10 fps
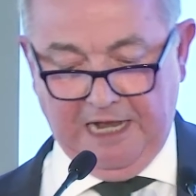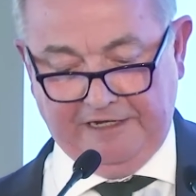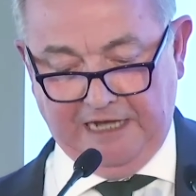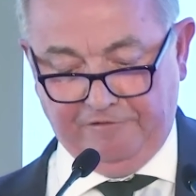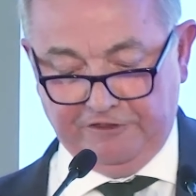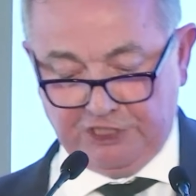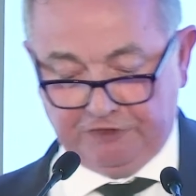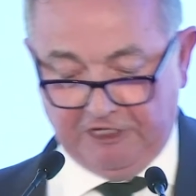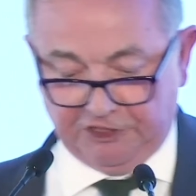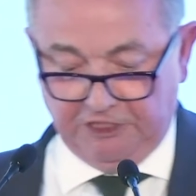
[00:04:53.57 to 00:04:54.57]
and the
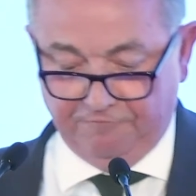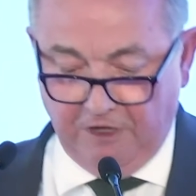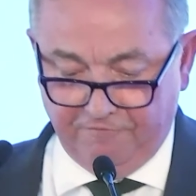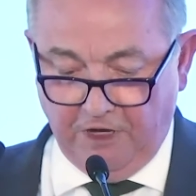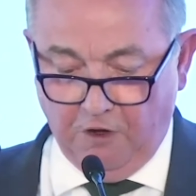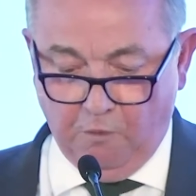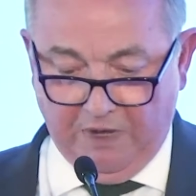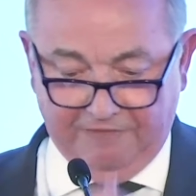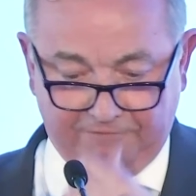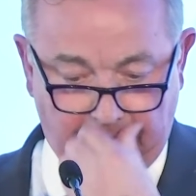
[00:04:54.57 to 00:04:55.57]
destruction of a whole
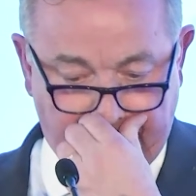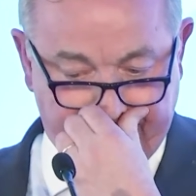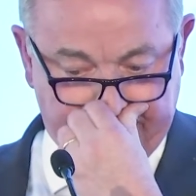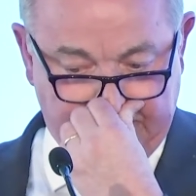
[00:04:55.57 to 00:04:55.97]
way of life.